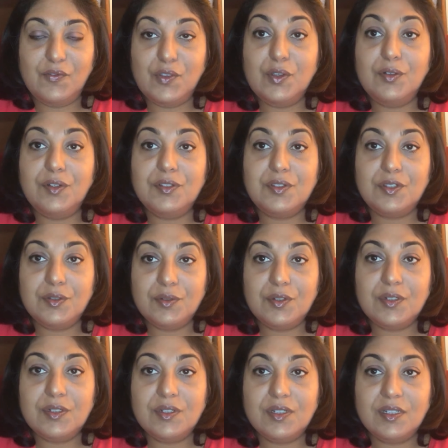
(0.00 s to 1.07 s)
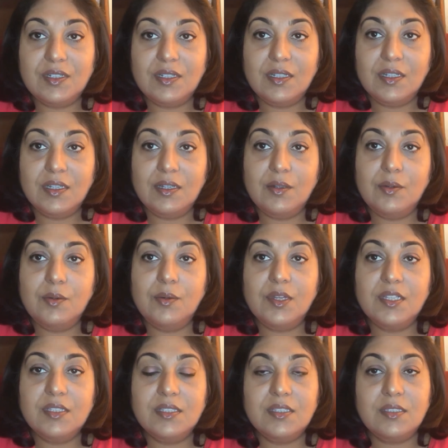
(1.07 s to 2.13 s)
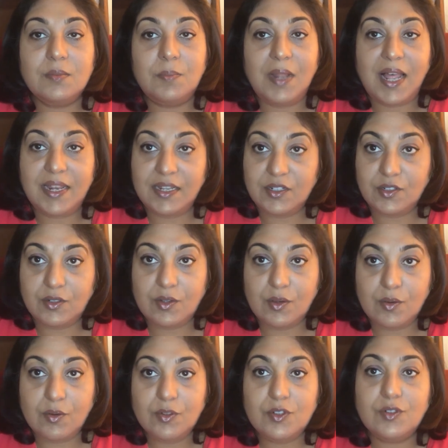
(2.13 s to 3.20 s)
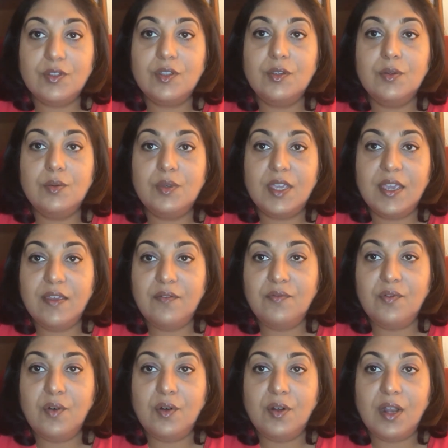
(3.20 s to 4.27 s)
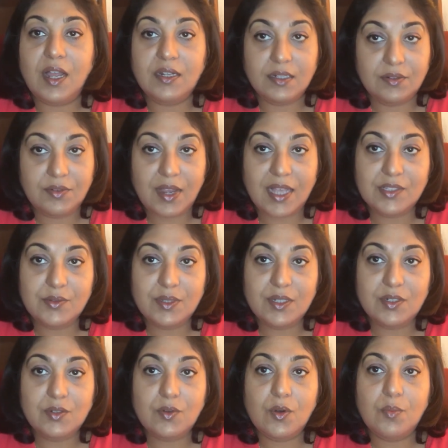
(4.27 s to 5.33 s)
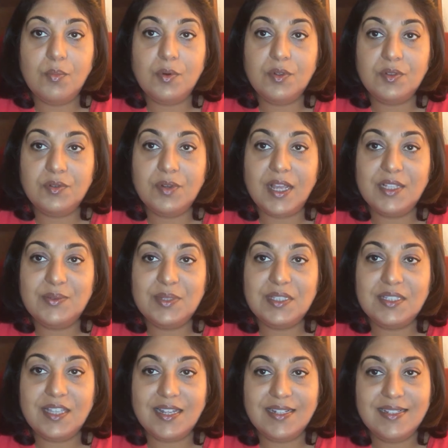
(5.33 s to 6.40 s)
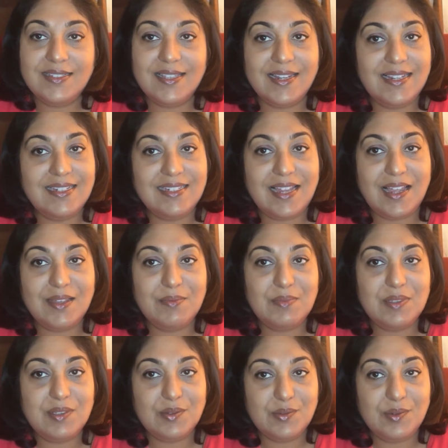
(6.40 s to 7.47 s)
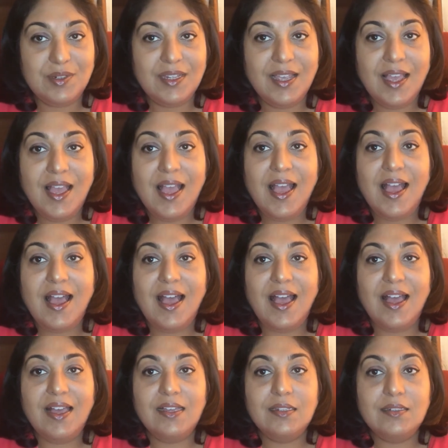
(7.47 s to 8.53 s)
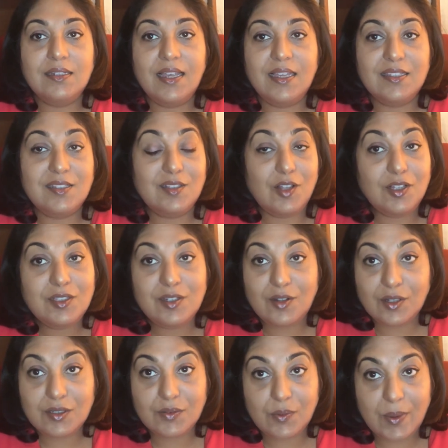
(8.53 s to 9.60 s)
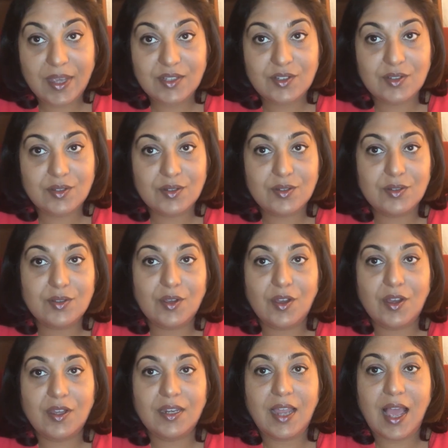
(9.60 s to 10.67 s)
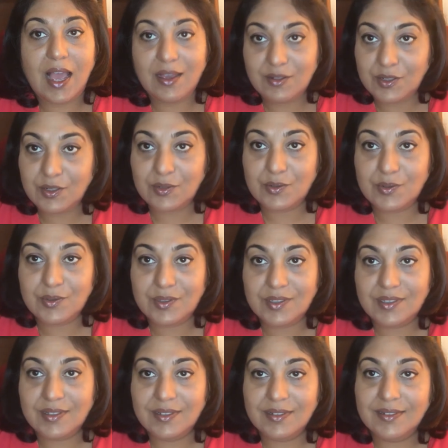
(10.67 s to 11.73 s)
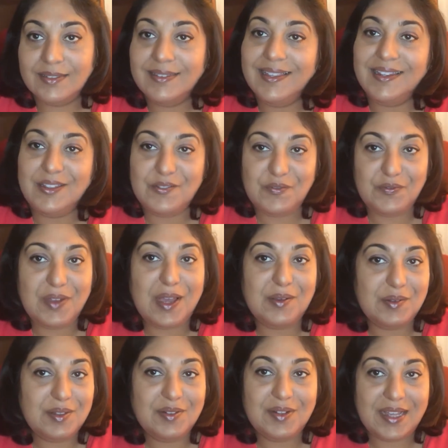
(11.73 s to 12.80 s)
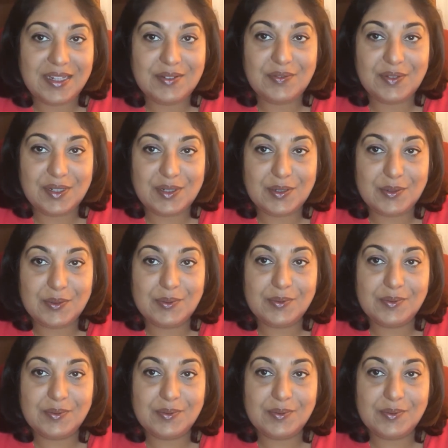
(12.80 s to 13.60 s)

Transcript: you're a student who is planning to go to the UK for undergraduate or postgraduate studies anytime soon and has lots and lots of questions on how-tos, then you've found the right video.